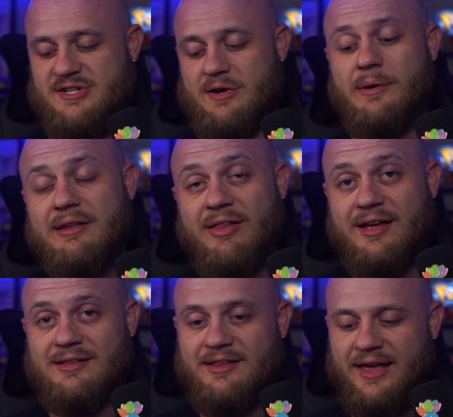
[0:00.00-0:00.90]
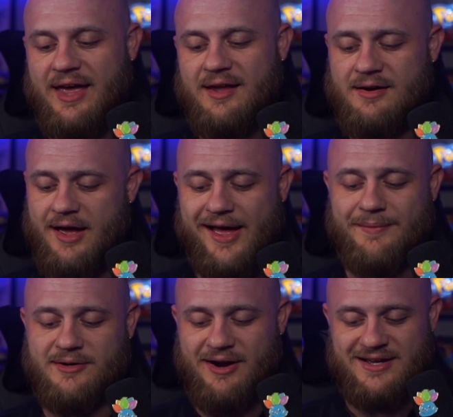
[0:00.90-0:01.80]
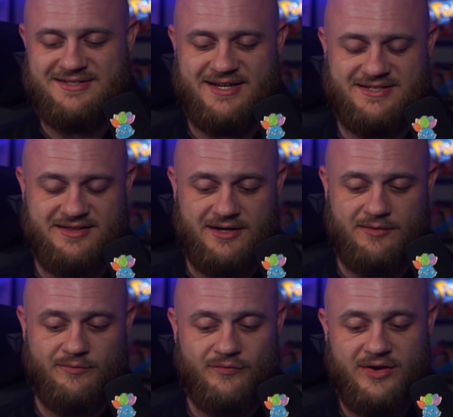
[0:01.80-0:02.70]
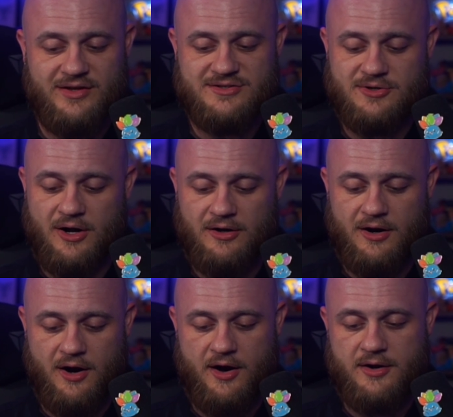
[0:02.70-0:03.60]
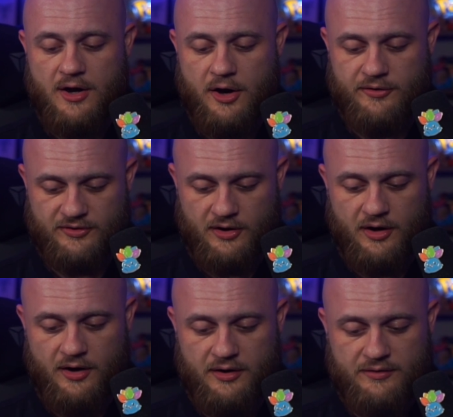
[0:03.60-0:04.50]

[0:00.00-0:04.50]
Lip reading: I really like Lilligant in grass decks. I think really strong card overall.